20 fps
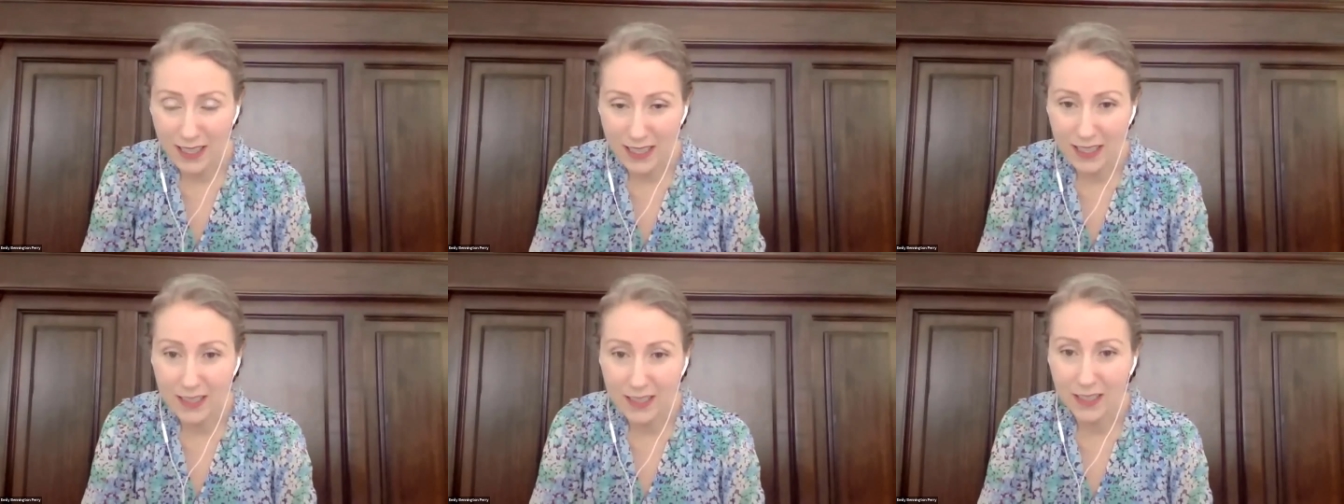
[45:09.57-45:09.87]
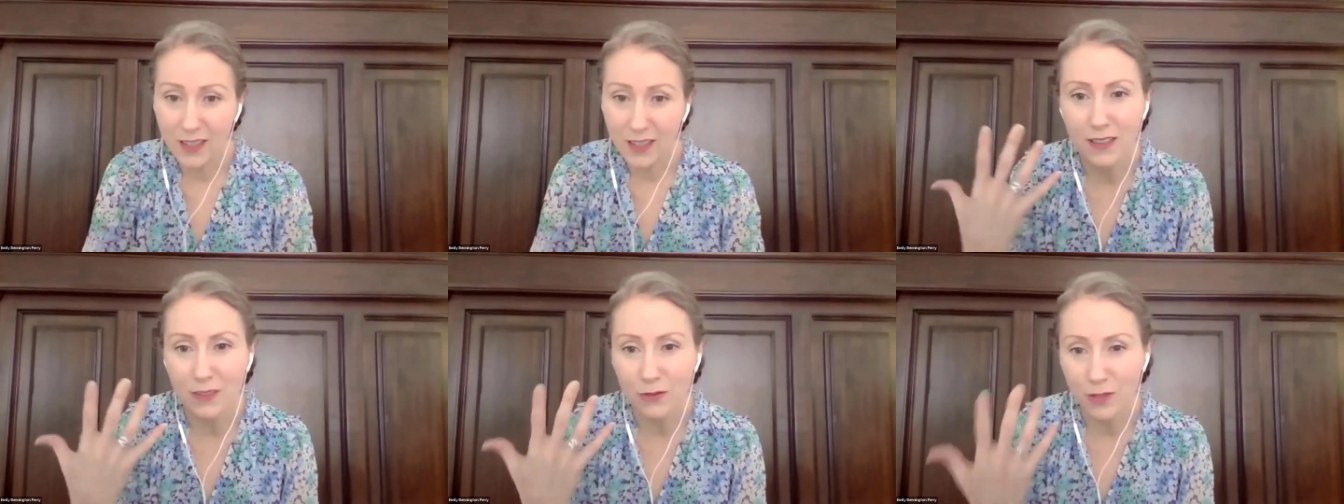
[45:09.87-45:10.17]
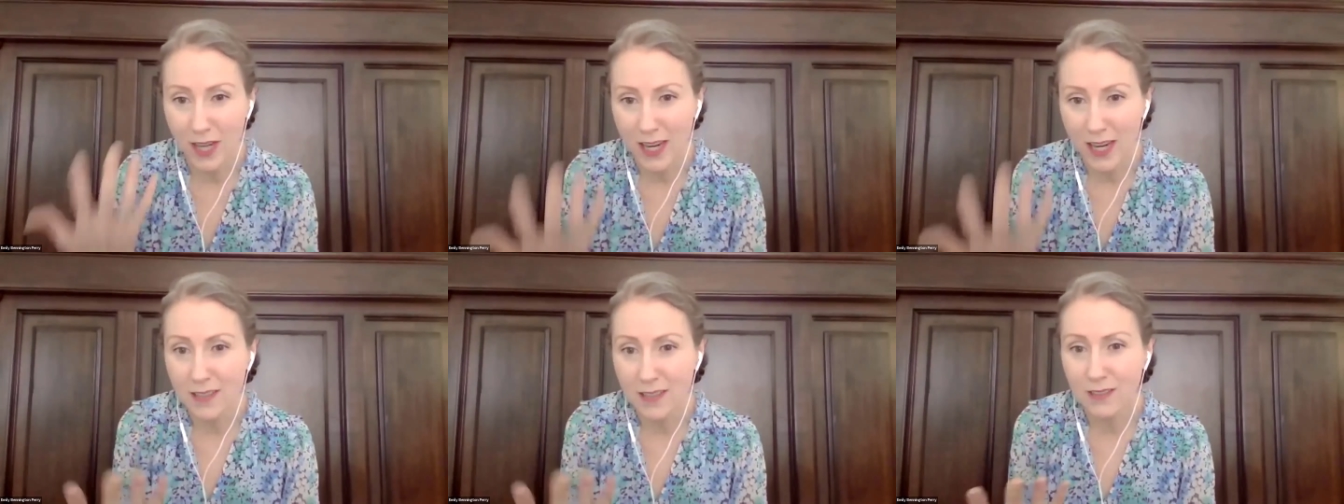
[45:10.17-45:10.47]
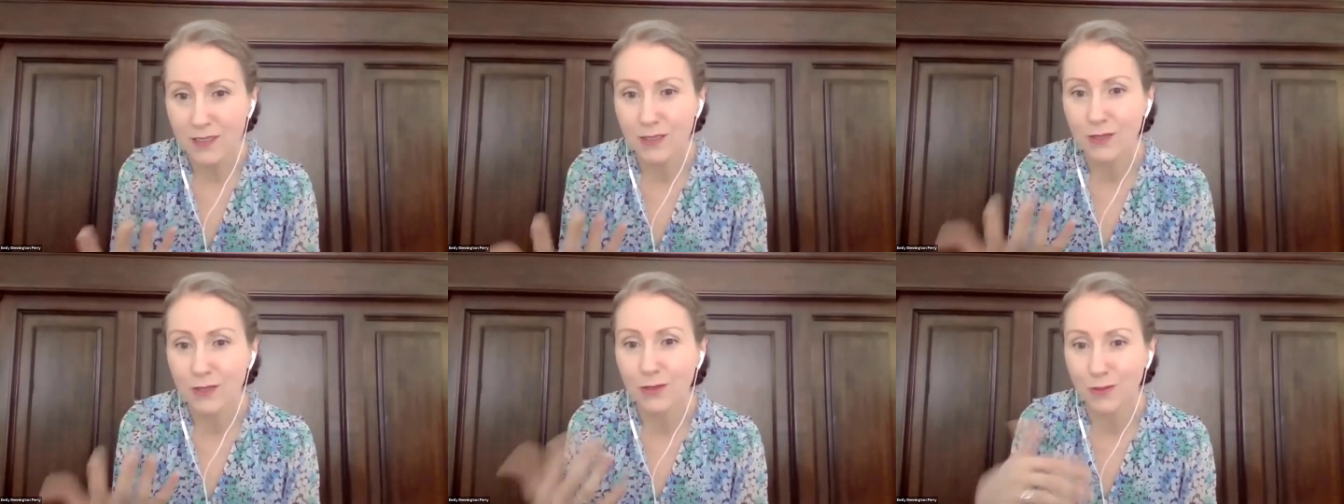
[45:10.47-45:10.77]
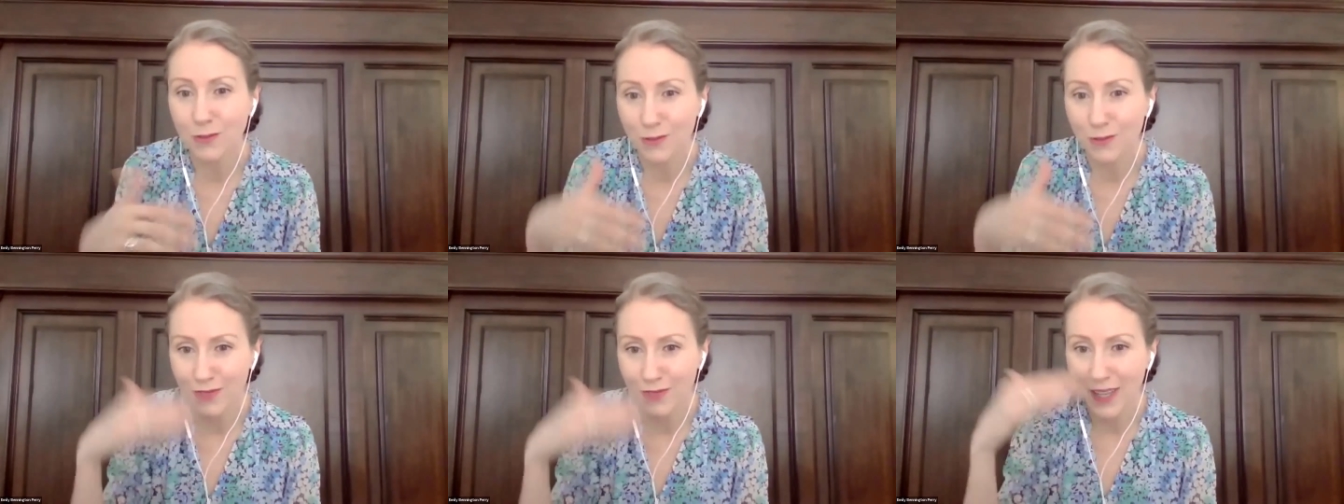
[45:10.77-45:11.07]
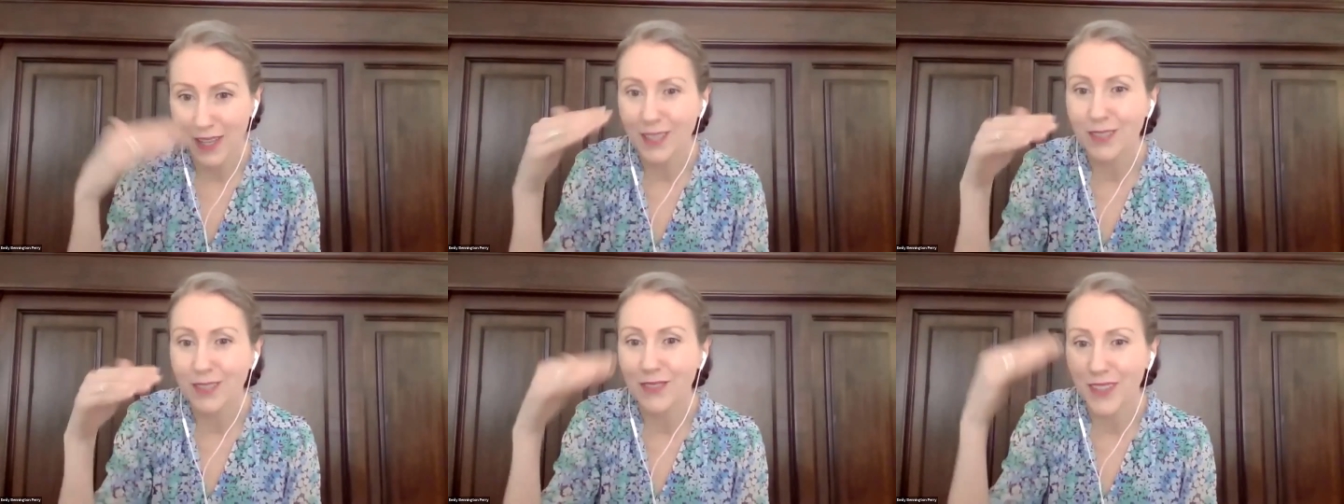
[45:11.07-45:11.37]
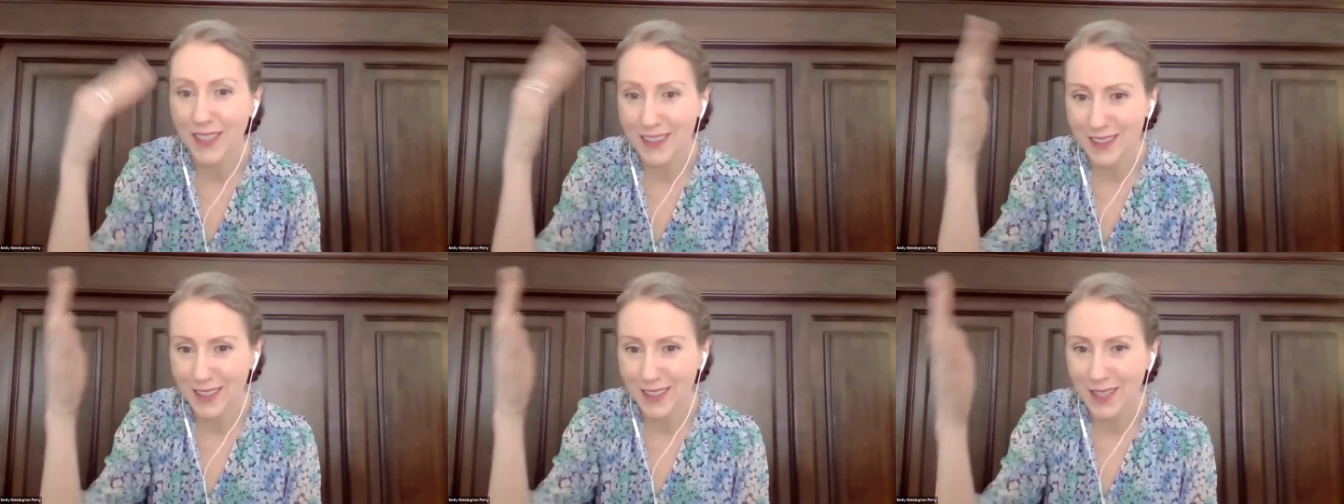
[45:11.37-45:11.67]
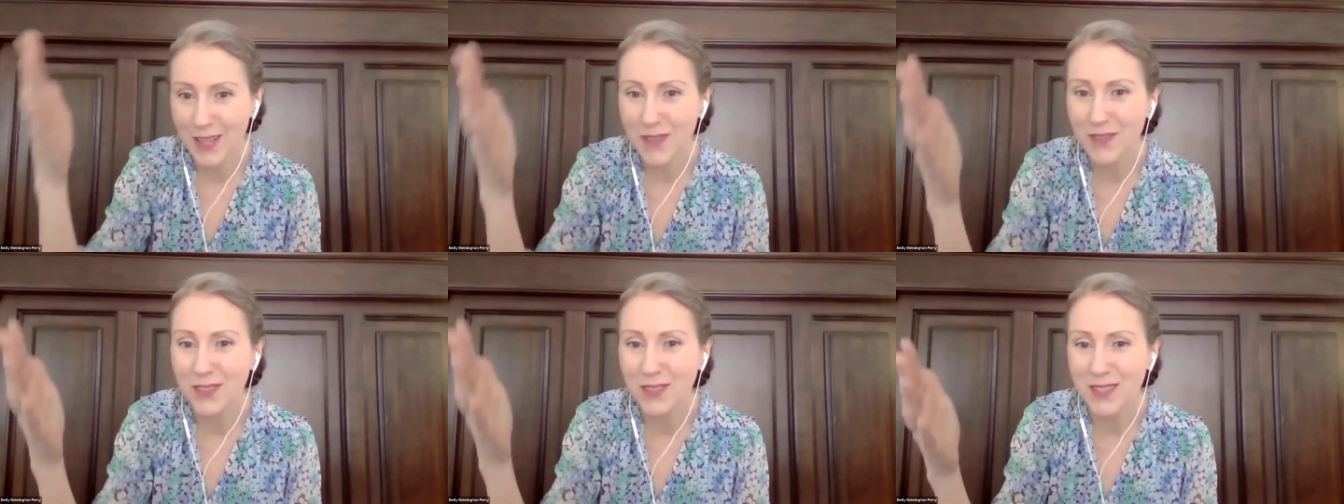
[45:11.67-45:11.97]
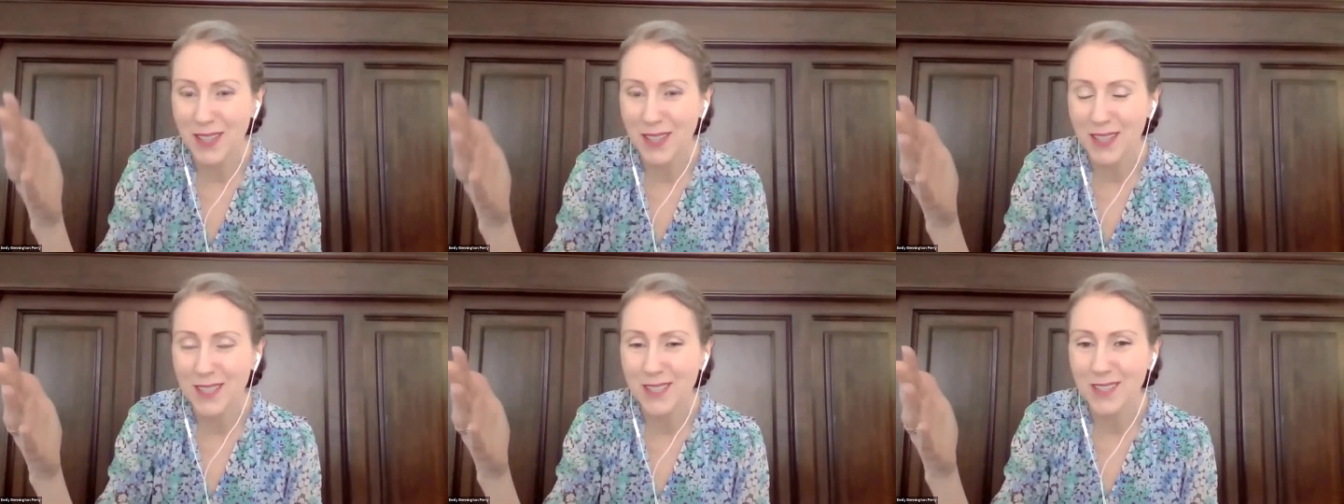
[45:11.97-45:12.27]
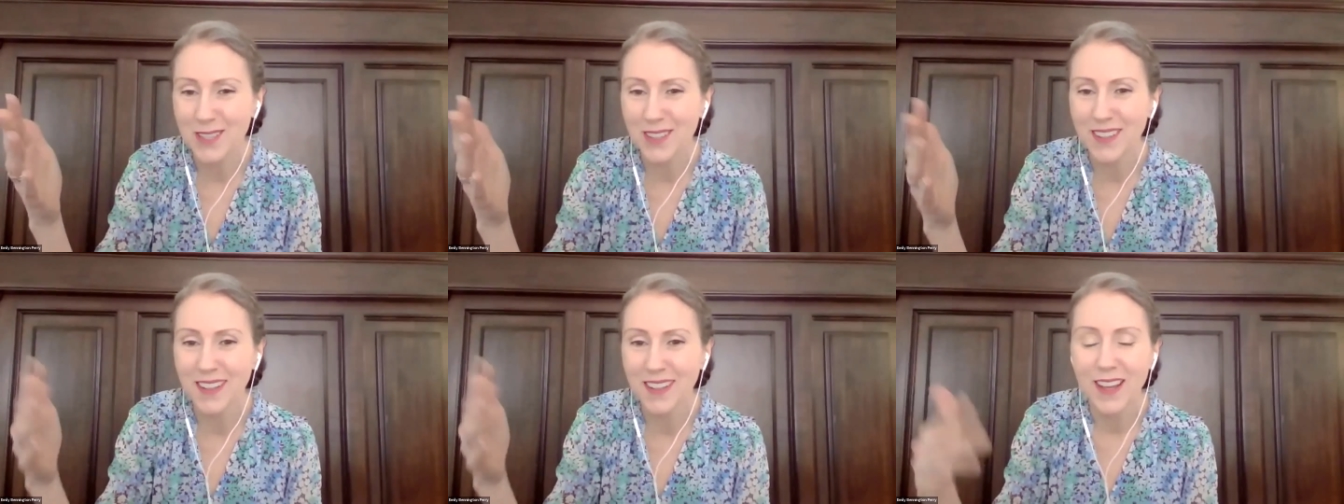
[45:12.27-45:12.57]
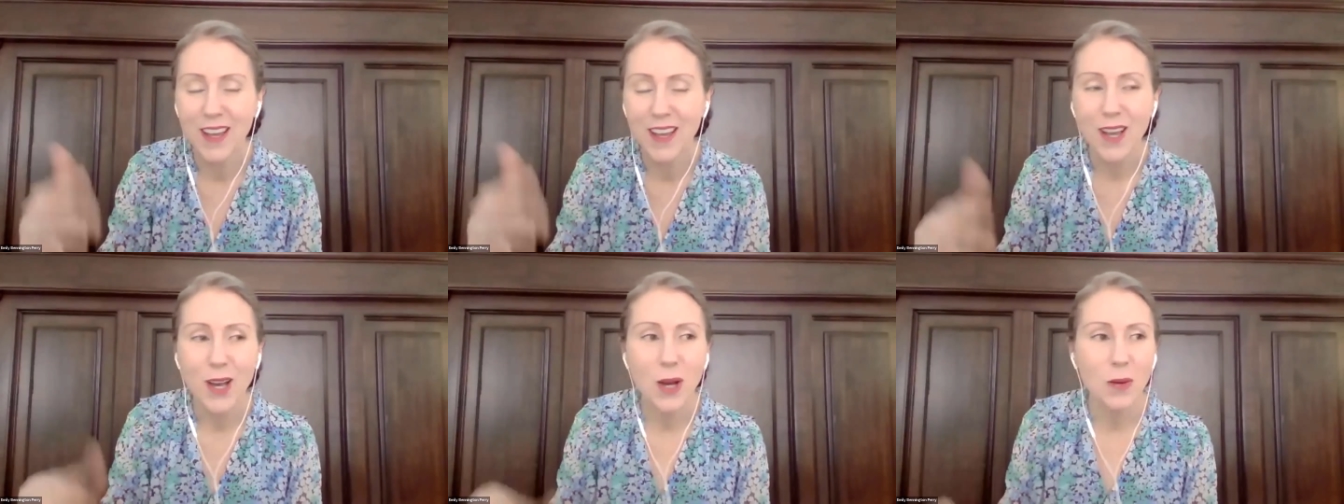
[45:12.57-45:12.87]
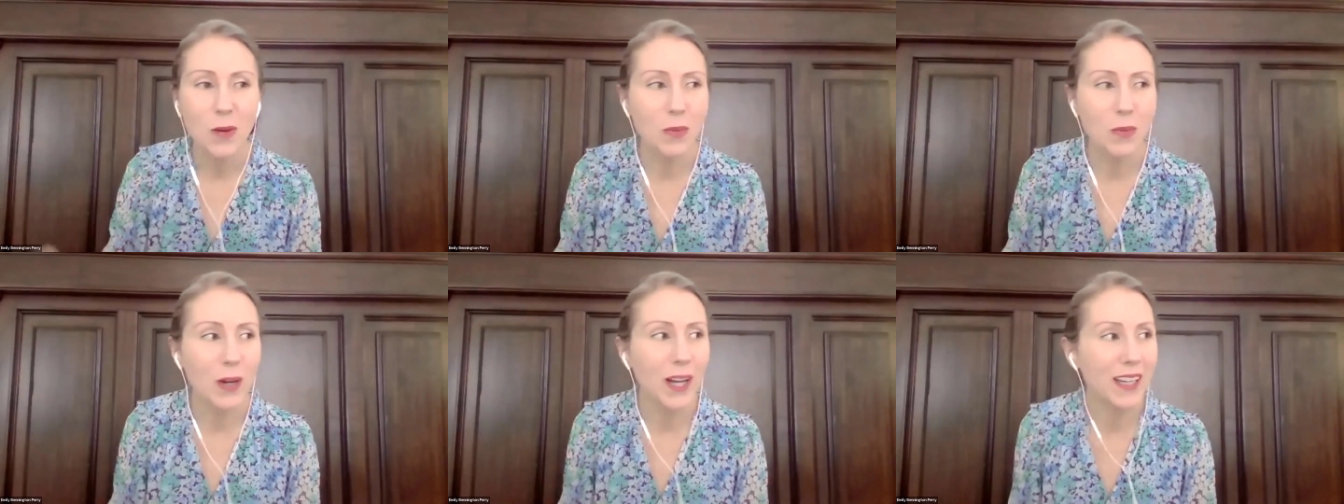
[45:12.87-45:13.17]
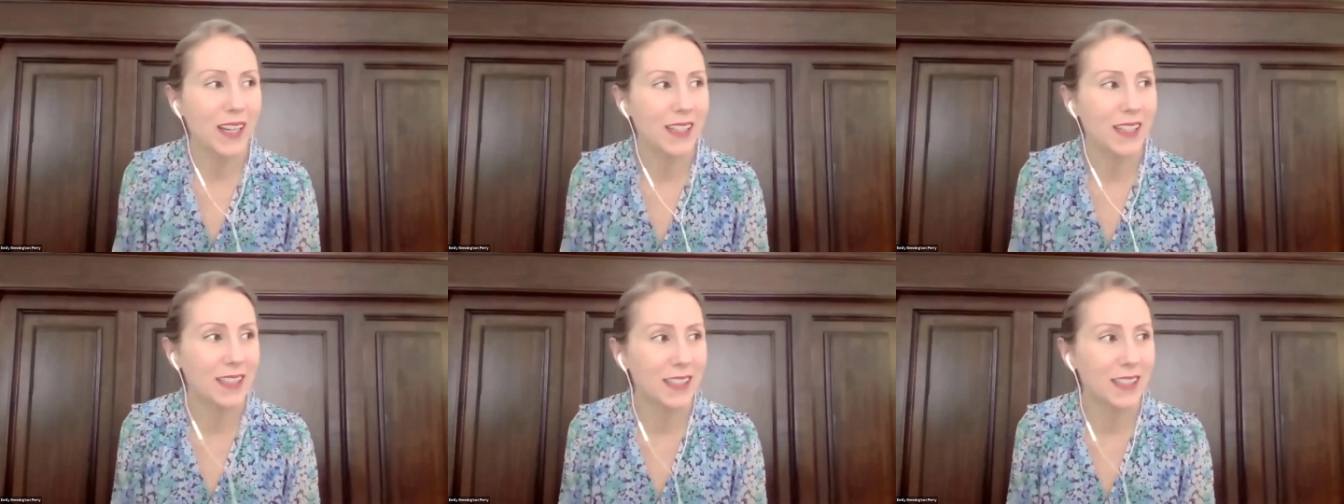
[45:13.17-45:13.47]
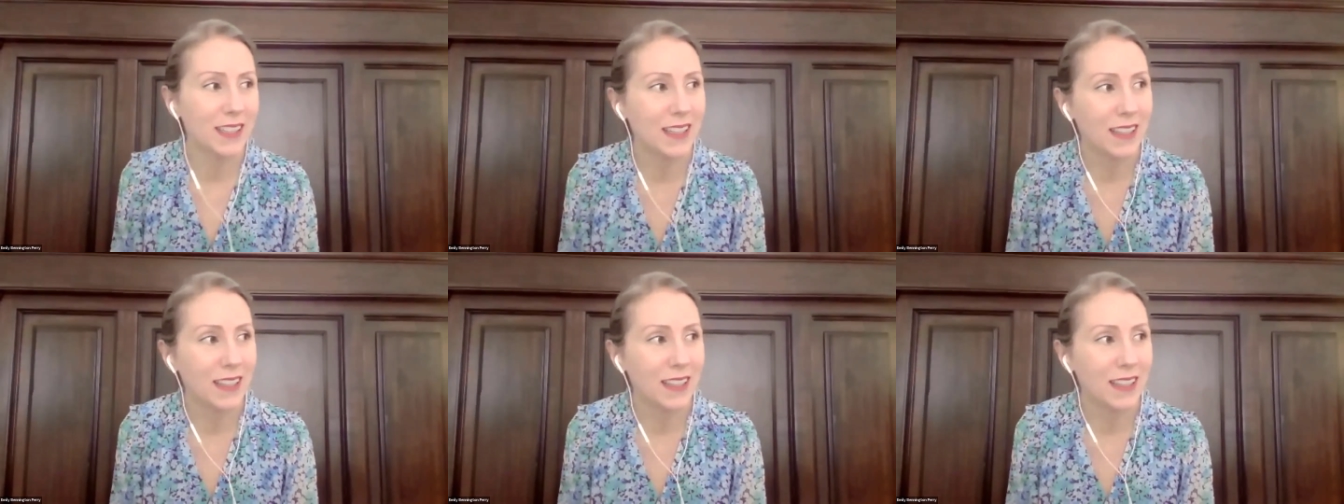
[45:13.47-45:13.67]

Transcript: in the race to elevate the conversation, but